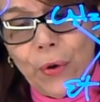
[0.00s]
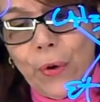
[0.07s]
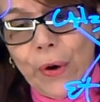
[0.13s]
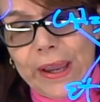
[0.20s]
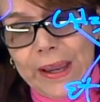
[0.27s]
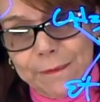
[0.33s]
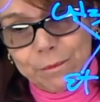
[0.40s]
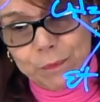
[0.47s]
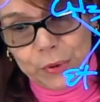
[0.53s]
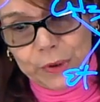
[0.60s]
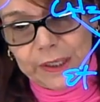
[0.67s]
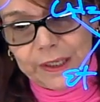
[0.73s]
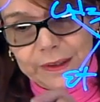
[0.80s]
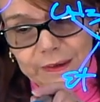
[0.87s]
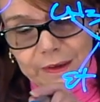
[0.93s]
and put
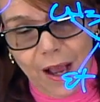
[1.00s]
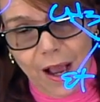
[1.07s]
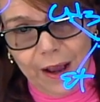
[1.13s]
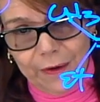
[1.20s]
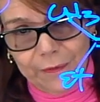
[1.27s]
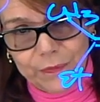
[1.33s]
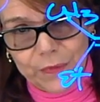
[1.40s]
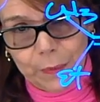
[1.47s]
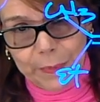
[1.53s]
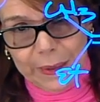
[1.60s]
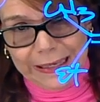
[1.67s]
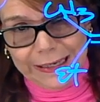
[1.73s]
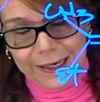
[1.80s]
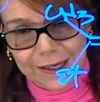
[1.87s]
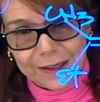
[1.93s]
it the
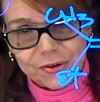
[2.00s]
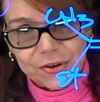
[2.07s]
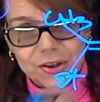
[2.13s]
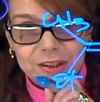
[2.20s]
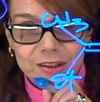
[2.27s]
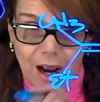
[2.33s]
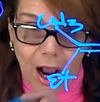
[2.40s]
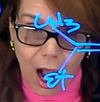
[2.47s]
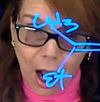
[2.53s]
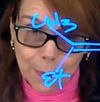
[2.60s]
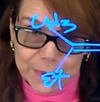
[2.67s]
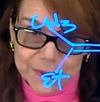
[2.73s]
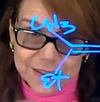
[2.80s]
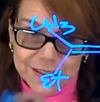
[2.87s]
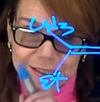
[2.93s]
beta hydrogen
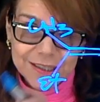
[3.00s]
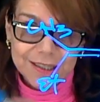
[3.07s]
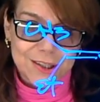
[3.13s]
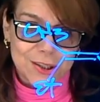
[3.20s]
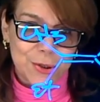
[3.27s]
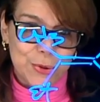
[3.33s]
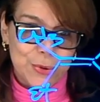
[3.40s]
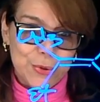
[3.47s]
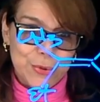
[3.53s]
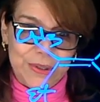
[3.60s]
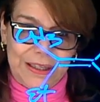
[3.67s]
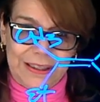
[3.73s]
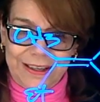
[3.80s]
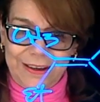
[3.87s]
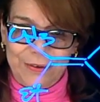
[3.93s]
opposite to
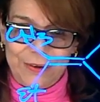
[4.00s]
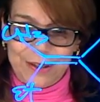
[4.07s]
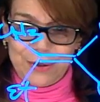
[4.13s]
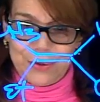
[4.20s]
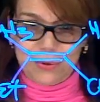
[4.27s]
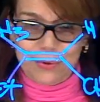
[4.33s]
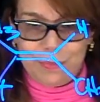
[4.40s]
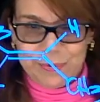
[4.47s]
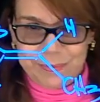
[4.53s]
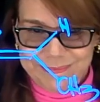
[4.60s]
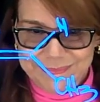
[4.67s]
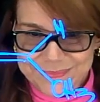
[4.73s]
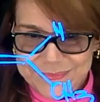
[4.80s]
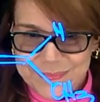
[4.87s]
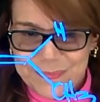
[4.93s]
the leaving group.
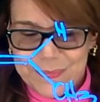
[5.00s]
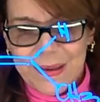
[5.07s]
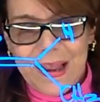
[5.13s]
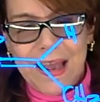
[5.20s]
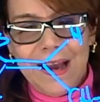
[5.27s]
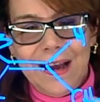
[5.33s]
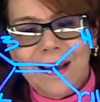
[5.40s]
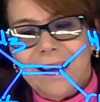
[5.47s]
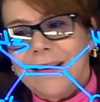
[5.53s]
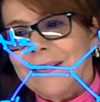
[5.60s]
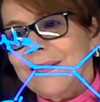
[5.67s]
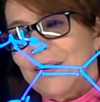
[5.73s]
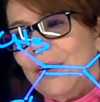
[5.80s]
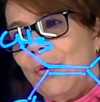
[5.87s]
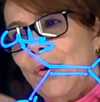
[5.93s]
And
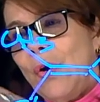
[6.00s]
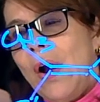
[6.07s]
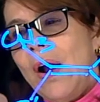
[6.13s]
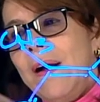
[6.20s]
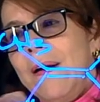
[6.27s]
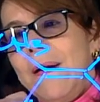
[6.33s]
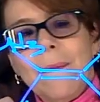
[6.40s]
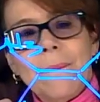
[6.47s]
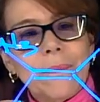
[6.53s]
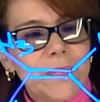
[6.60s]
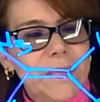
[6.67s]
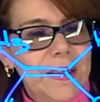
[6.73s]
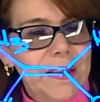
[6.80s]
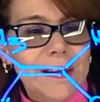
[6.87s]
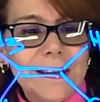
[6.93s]
so
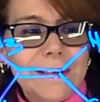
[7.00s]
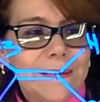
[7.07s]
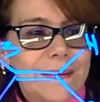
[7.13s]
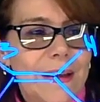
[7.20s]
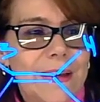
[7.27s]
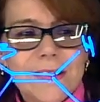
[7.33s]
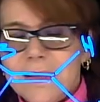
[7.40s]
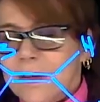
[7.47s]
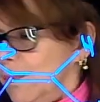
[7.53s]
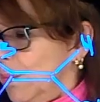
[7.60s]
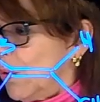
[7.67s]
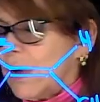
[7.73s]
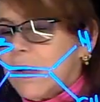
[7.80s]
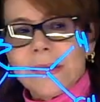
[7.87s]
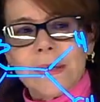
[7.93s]
this is
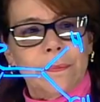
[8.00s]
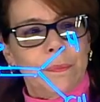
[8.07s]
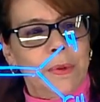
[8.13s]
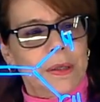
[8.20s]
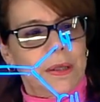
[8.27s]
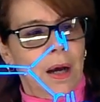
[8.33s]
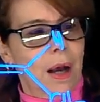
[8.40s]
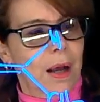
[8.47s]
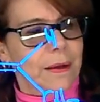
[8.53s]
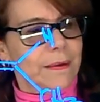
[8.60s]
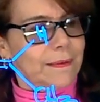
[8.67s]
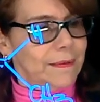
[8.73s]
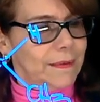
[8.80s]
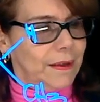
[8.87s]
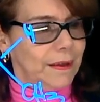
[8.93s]
important
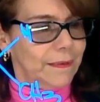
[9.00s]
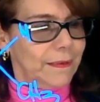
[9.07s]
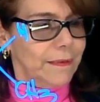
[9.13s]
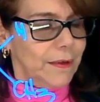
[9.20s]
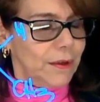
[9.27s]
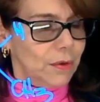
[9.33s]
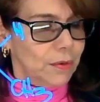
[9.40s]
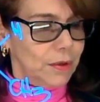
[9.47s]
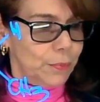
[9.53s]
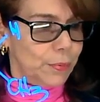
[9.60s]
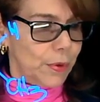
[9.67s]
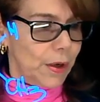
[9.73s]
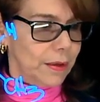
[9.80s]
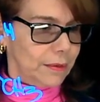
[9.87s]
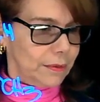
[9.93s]
because this is the only
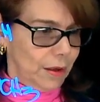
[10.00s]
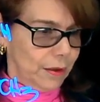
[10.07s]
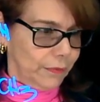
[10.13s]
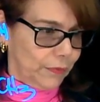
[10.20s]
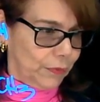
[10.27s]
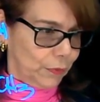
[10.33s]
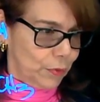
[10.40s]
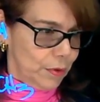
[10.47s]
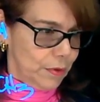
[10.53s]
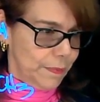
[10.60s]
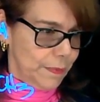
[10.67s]
product observed.